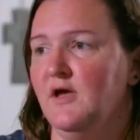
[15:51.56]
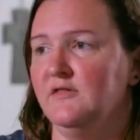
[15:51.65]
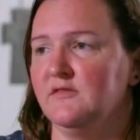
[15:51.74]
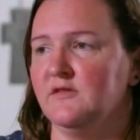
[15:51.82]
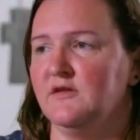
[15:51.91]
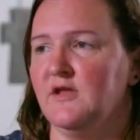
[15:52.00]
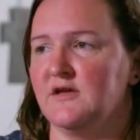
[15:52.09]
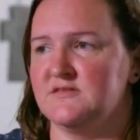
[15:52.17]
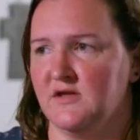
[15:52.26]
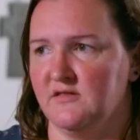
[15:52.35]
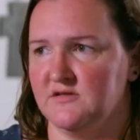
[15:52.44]
And then the
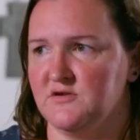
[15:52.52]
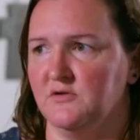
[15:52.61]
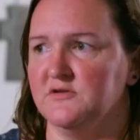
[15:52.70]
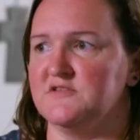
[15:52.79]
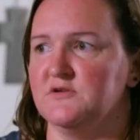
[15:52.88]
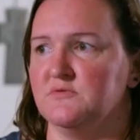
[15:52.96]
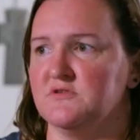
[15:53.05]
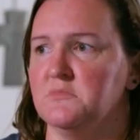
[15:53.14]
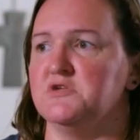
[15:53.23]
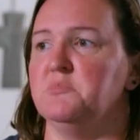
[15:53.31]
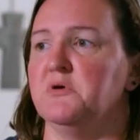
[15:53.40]
next day they told us it was
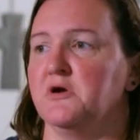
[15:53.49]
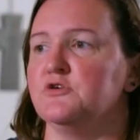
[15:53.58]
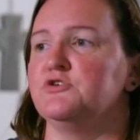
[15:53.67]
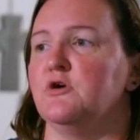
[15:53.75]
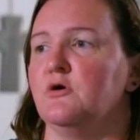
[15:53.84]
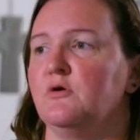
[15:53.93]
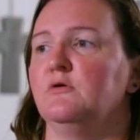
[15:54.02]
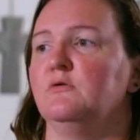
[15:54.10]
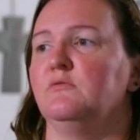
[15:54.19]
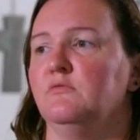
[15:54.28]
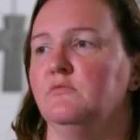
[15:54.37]
a much bigger
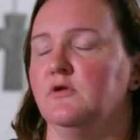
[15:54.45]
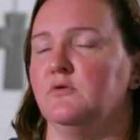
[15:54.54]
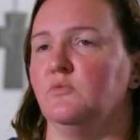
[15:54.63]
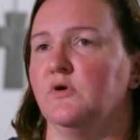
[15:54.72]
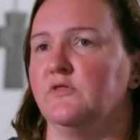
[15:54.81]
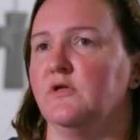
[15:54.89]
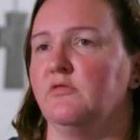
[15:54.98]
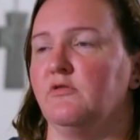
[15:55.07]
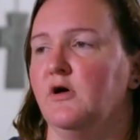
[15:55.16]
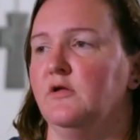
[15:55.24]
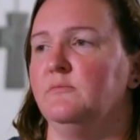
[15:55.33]
stroke than what they
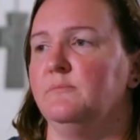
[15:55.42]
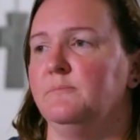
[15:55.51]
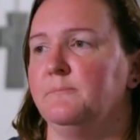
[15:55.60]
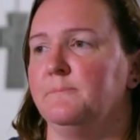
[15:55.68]
thought.